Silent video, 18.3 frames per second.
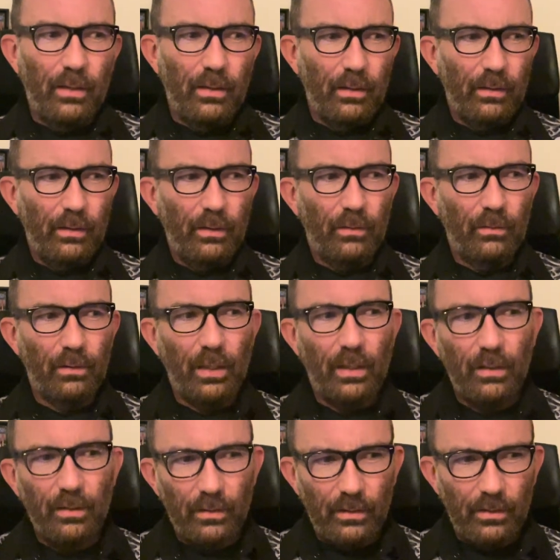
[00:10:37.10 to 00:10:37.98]
a
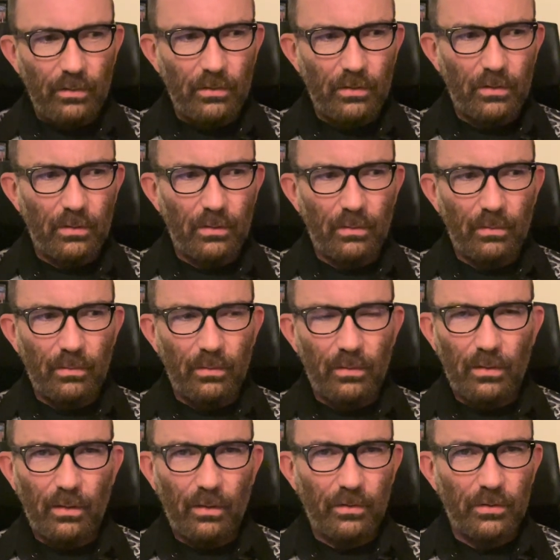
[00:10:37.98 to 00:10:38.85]
lot of these
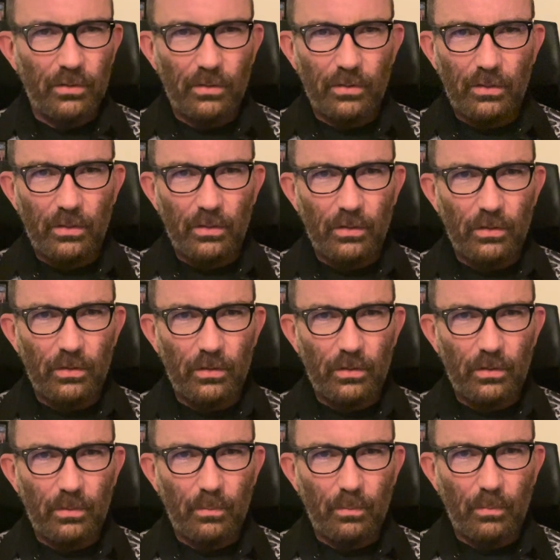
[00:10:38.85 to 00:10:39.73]

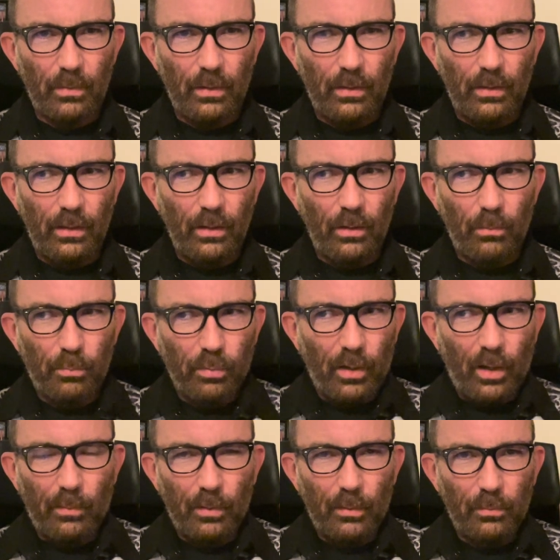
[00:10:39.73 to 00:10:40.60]
narcissists,
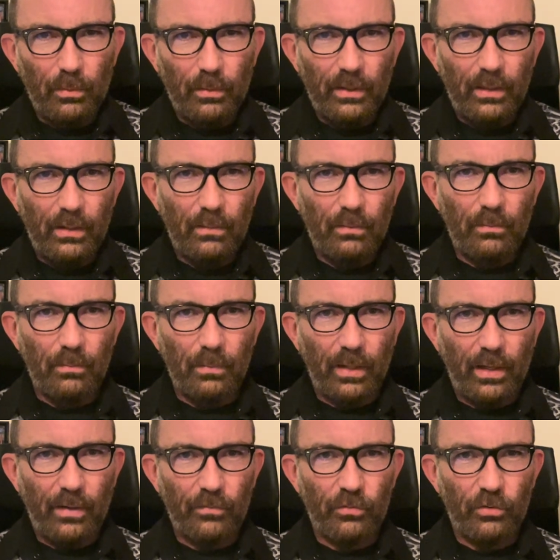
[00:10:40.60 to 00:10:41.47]
probably
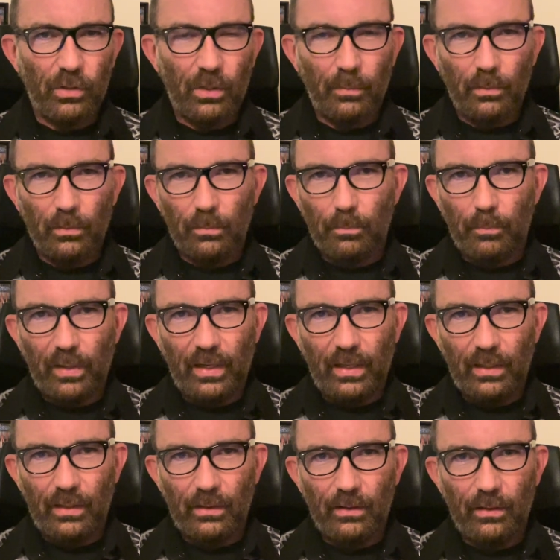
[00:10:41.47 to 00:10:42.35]
have trouble
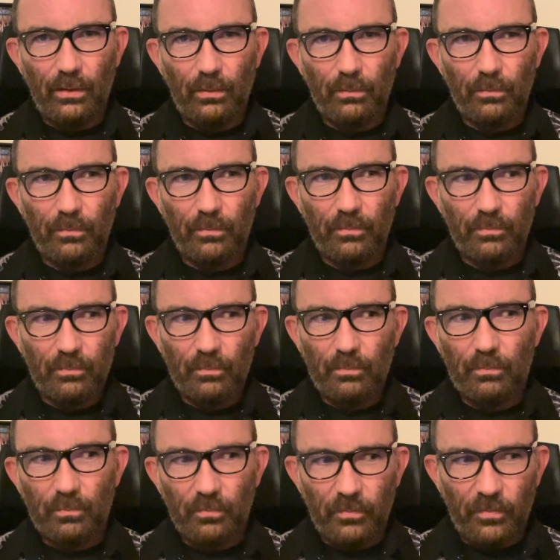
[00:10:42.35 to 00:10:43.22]
paying,
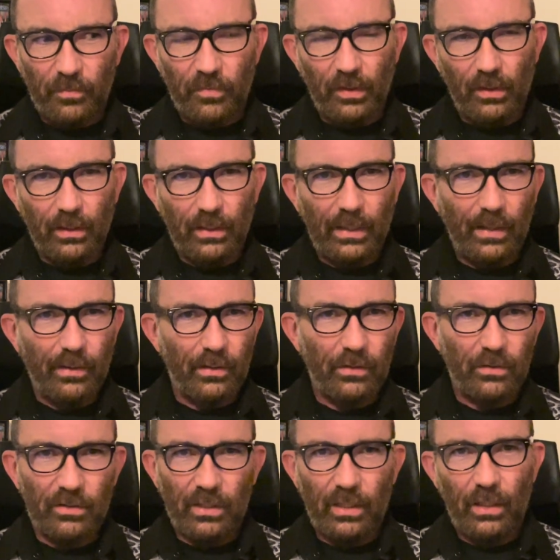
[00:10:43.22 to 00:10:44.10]
filling out a
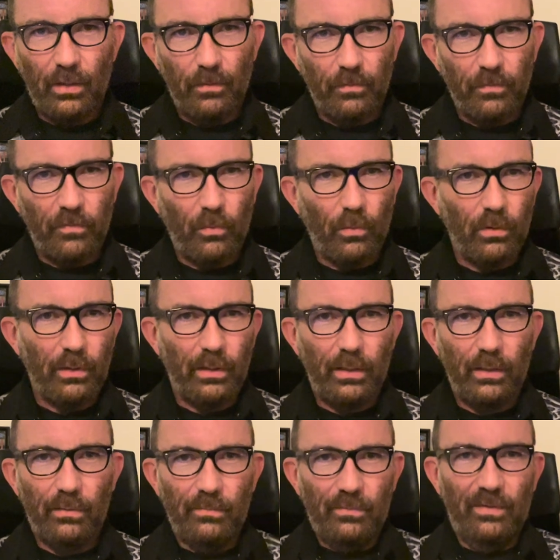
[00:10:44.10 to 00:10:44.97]

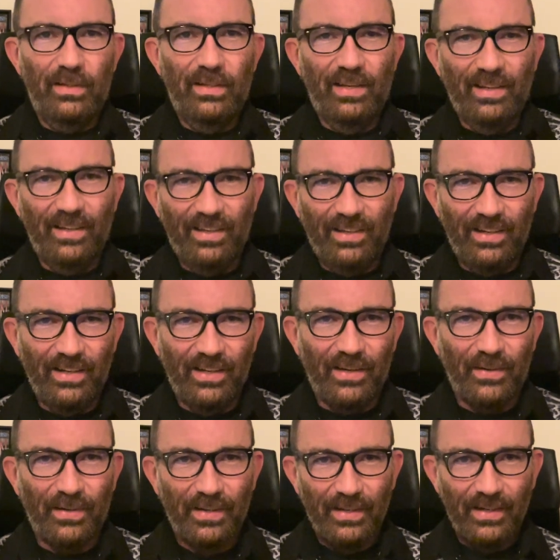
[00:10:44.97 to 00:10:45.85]
1040,
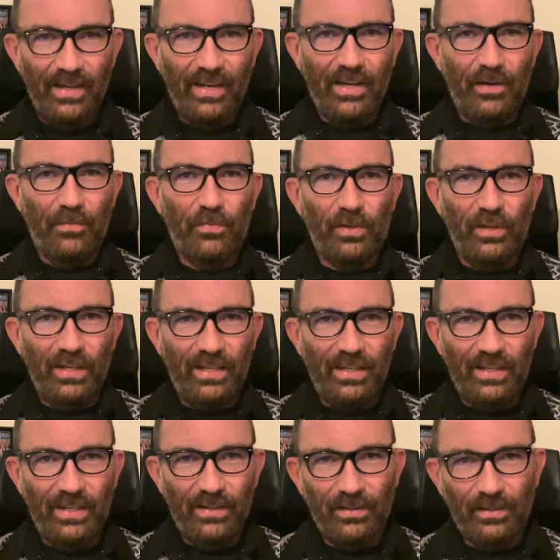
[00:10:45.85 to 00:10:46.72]
every
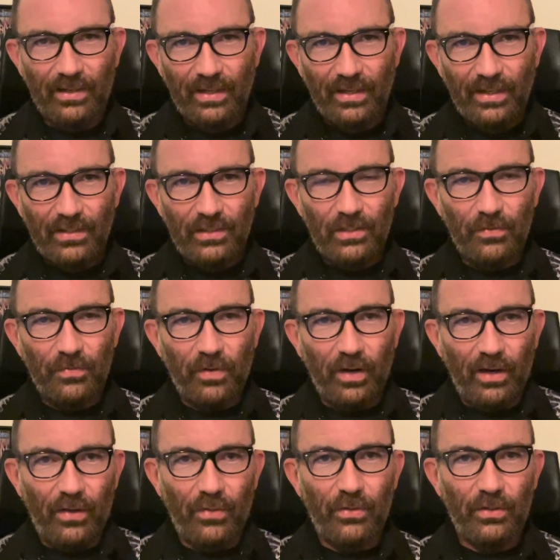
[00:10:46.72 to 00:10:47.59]
year to
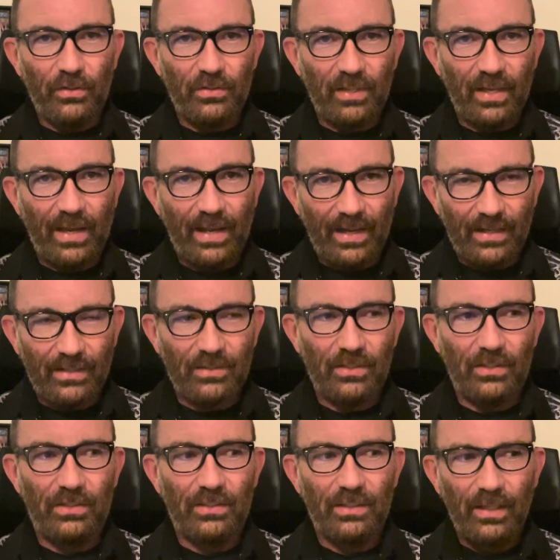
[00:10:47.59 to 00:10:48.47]
file their
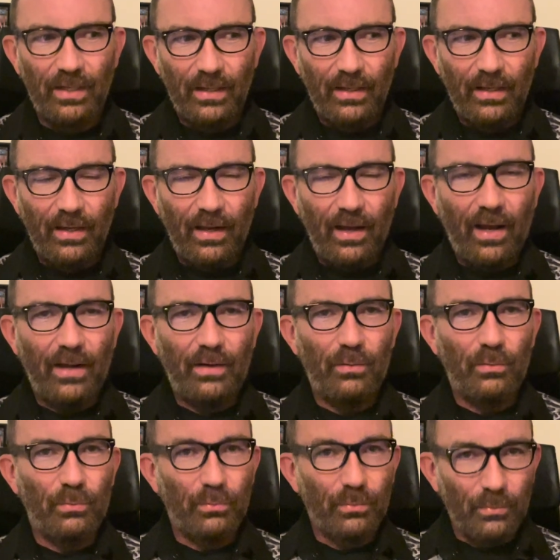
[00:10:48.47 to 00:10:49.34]
taxes. I
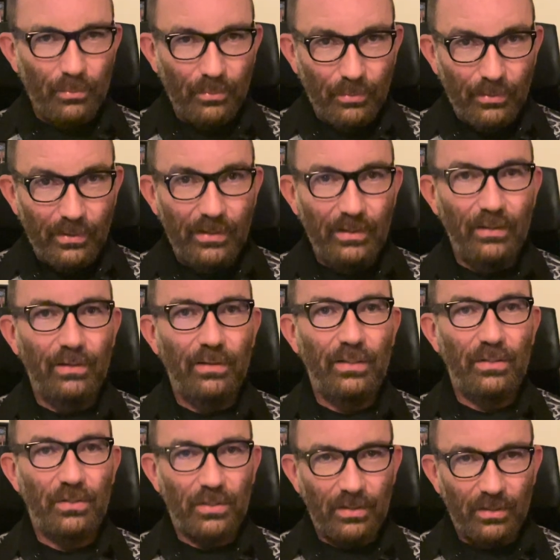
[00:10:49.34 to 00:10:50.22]

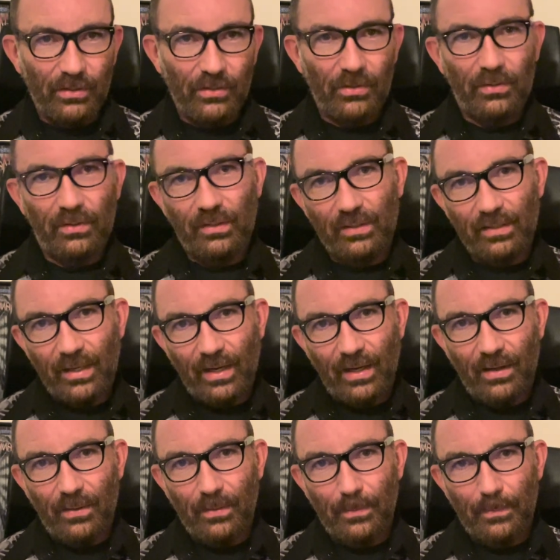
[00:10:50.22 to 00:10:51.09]
really seriously
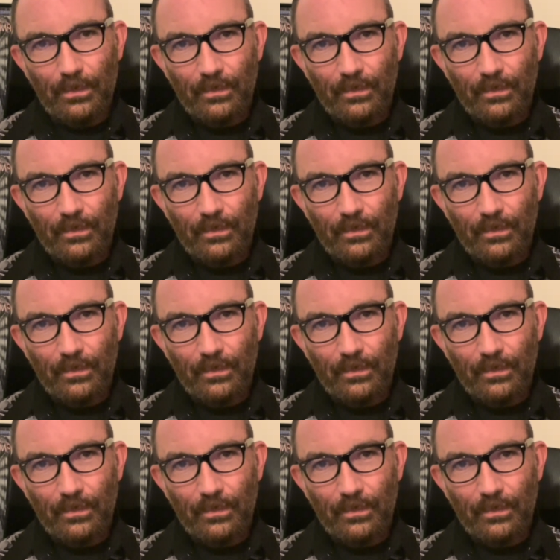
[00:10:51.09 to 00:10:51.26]
doubt